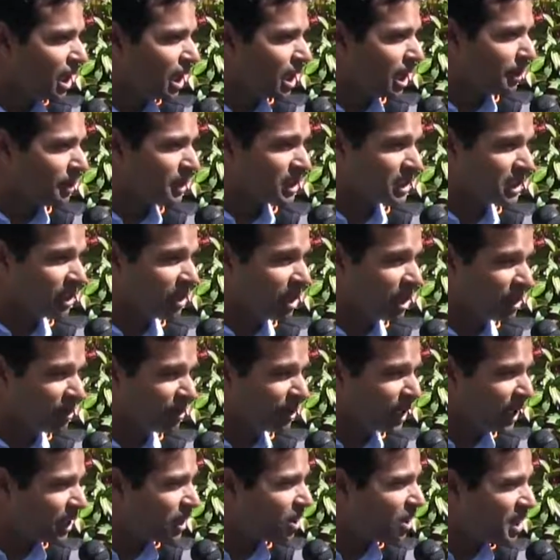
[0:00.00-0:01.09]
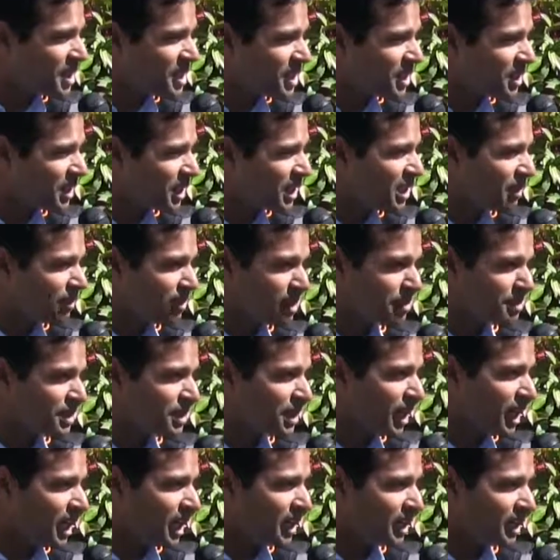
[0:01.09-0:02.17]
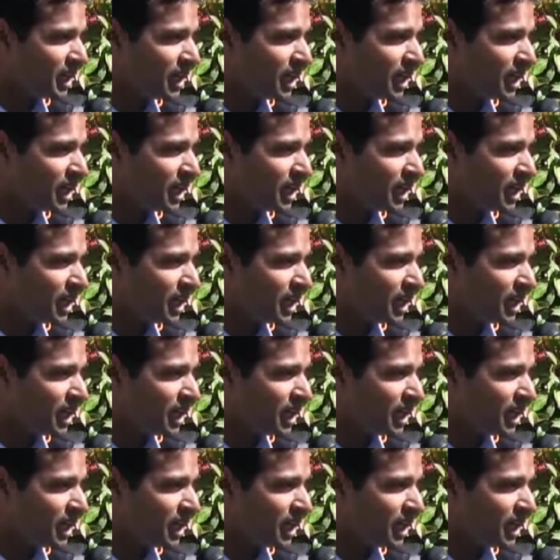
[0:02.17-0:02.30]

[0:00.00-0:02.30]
Uh, but there's a lot of great content on the website.